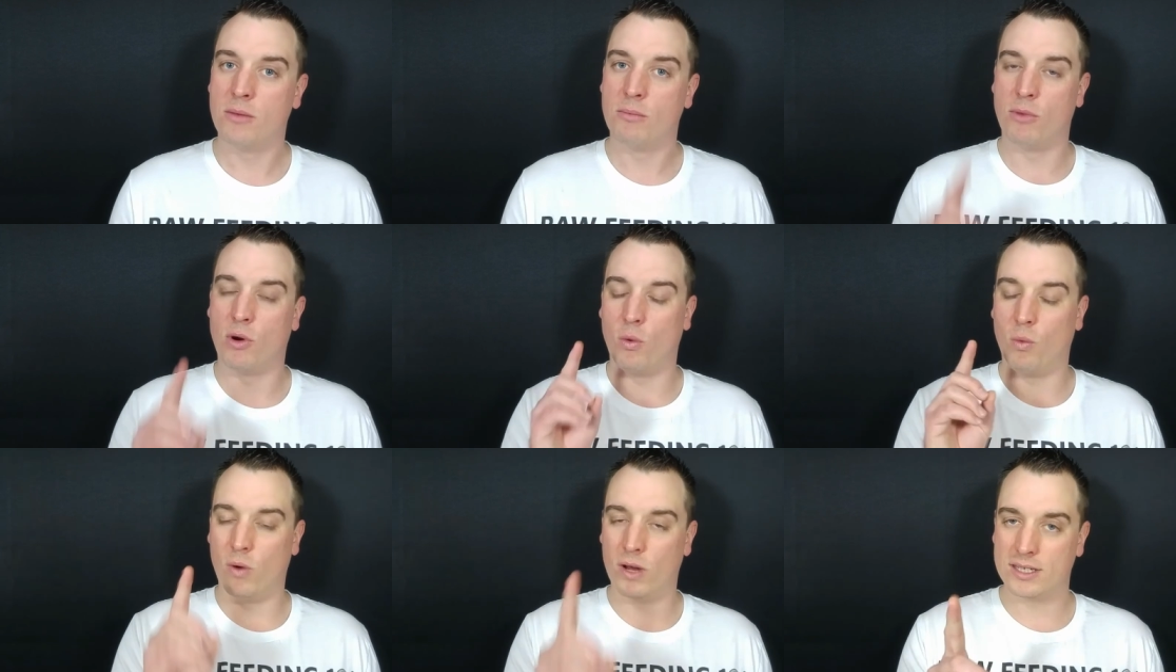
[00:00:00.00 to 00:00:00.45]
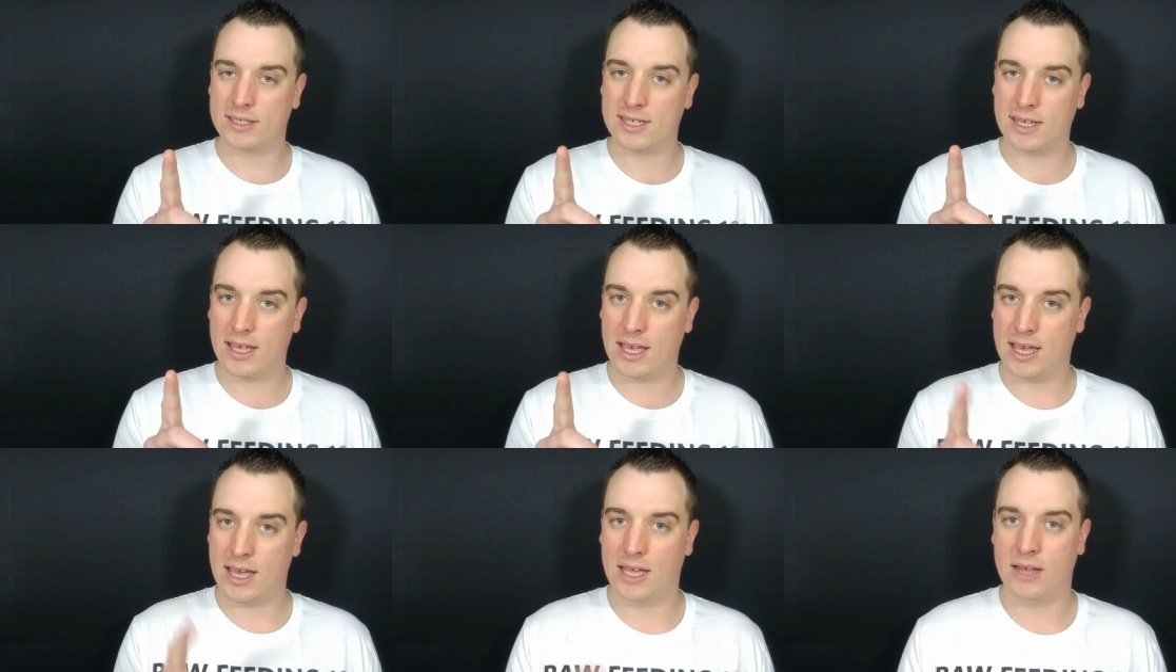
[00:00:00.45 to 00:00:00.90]
But once
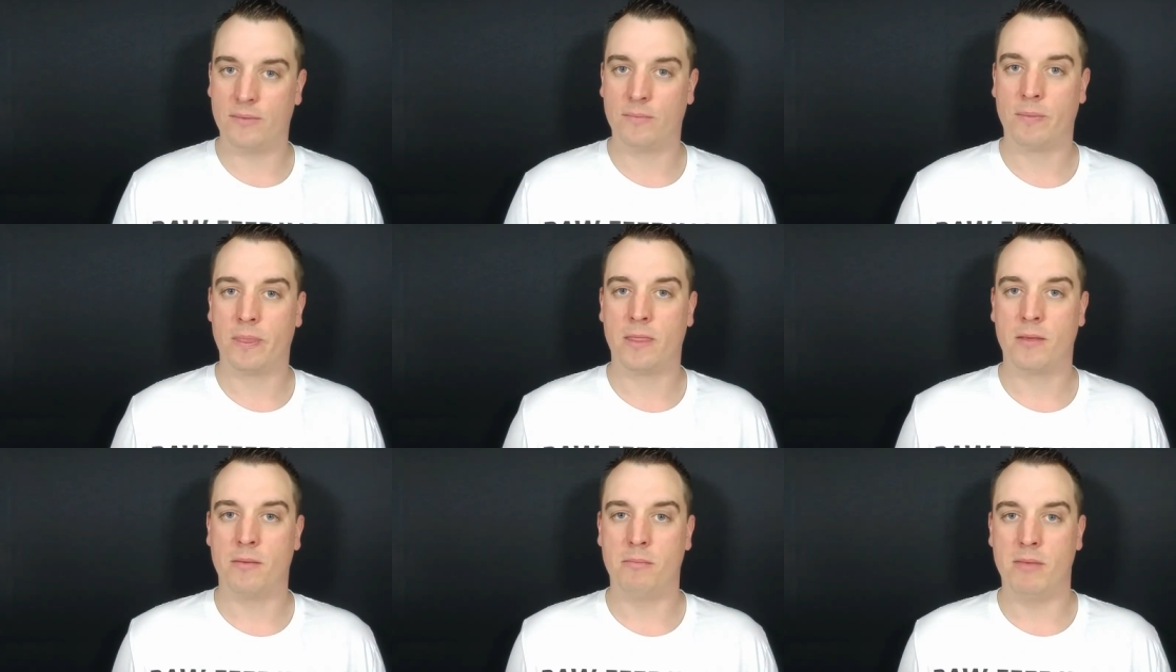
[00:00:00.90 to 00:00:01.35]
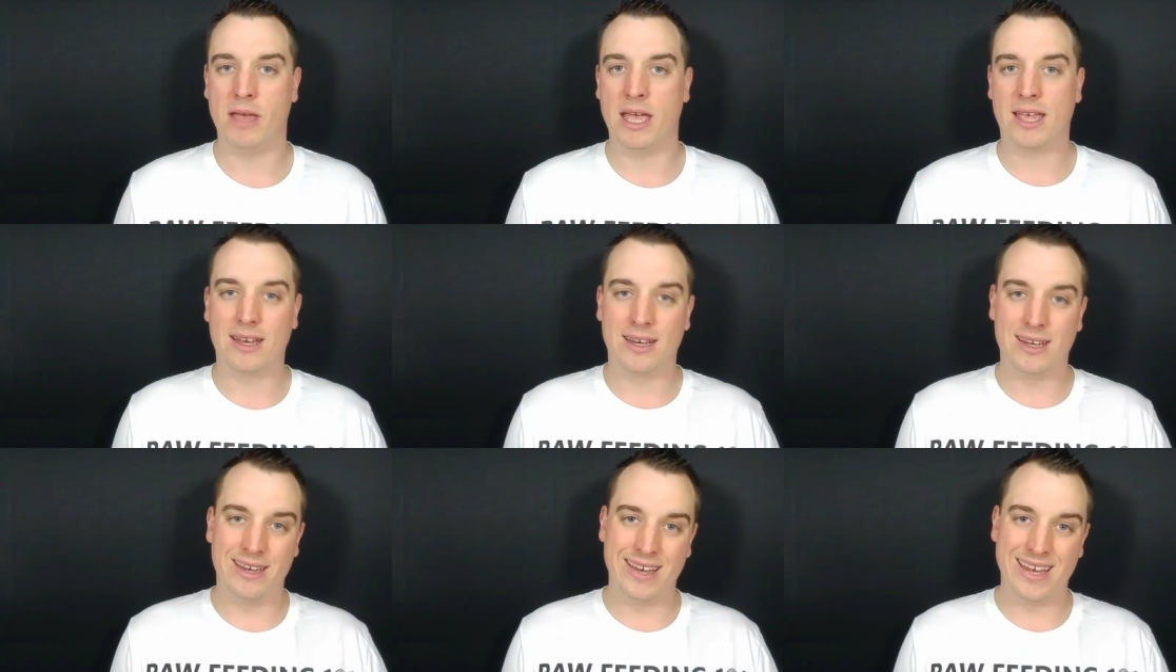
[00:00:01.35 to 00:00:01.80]
again,
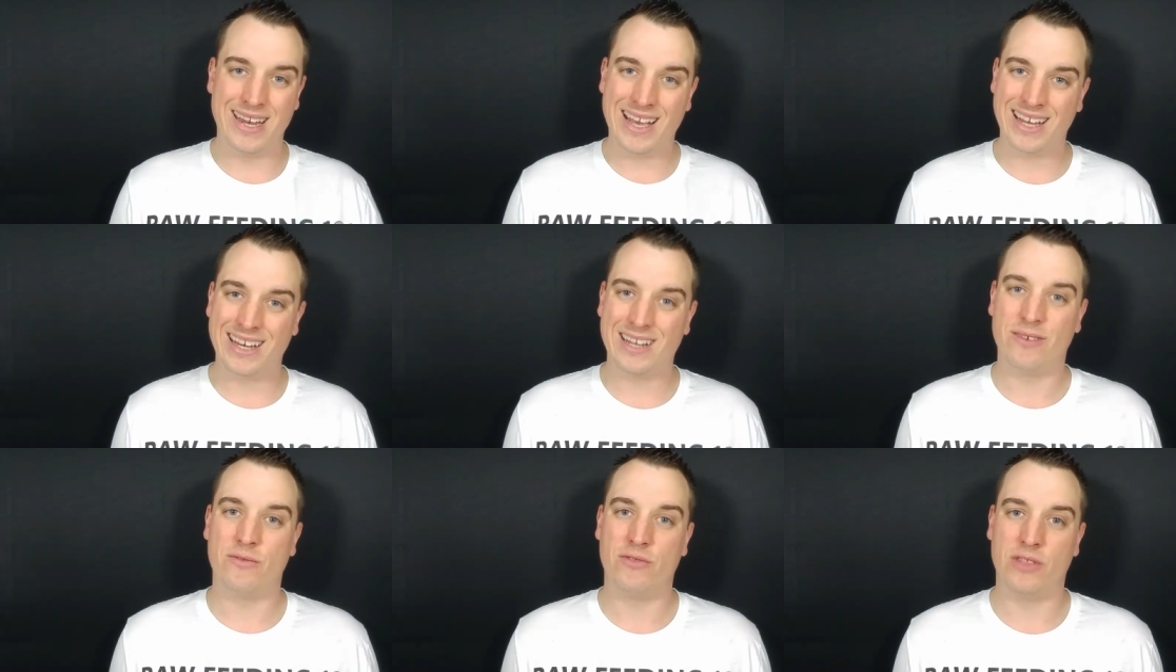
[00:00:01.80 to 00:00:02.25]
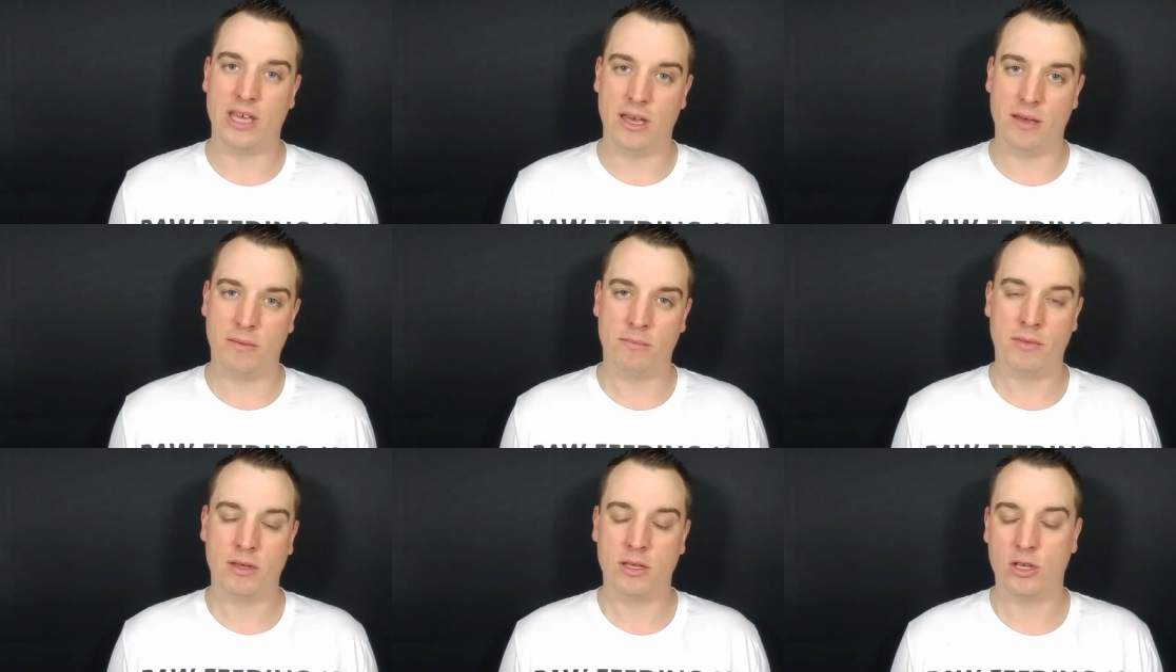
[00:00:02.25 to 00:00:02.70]
make none of
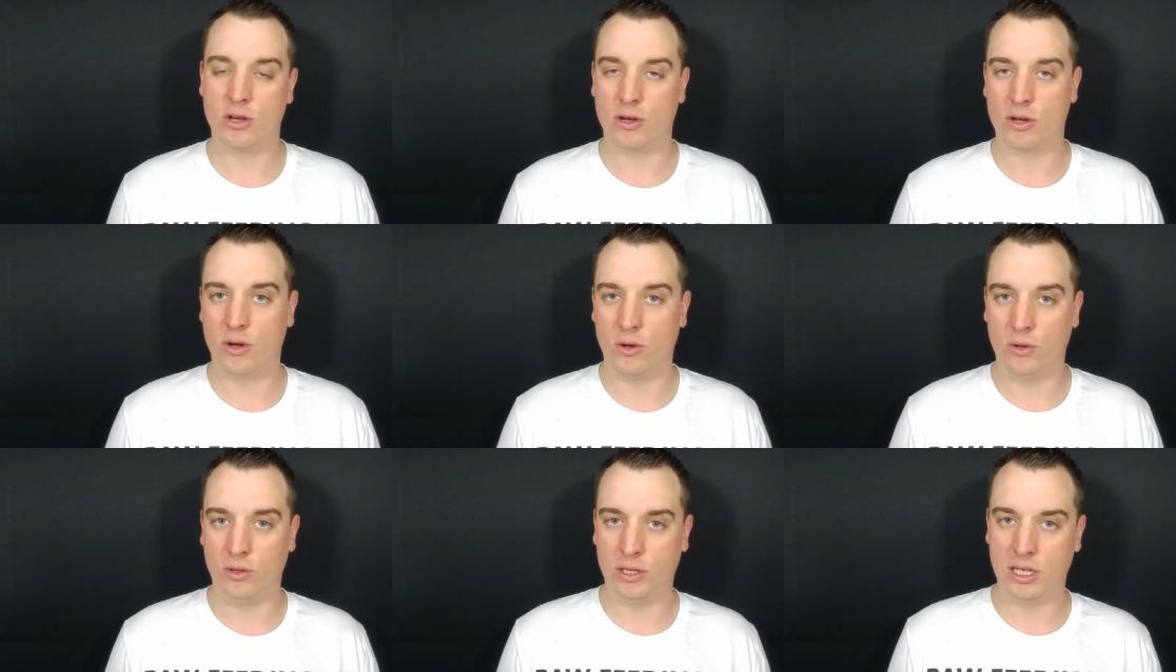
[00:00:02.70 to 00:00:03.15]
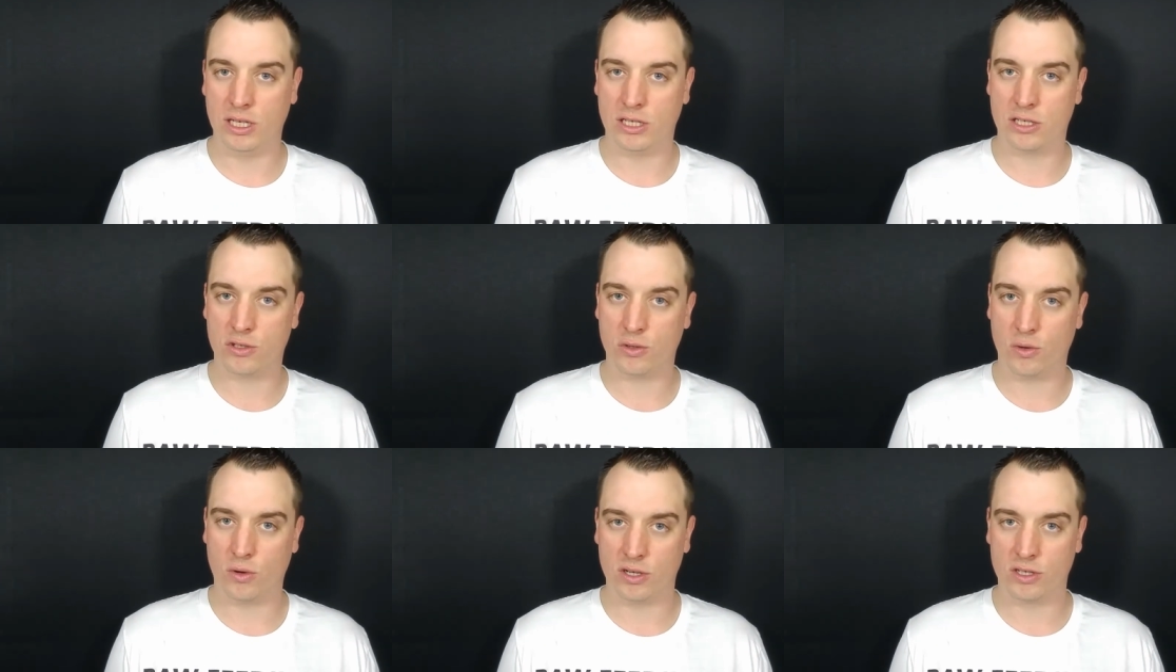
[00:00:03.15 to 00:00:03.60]
them your only
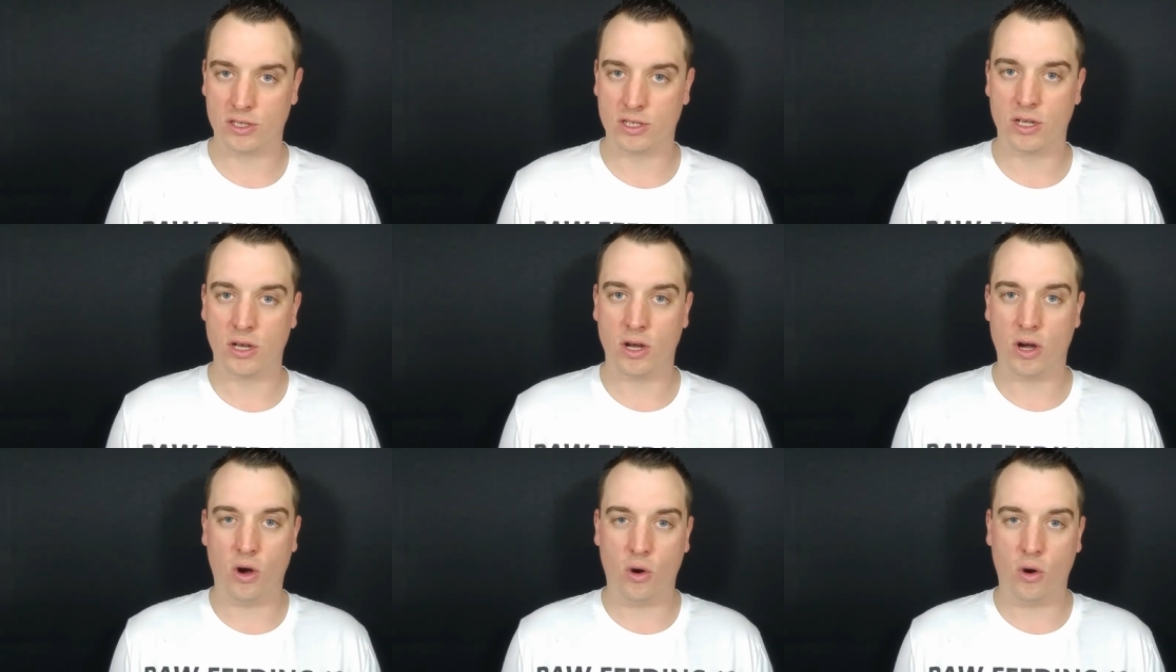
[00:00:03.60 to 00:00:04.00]
source.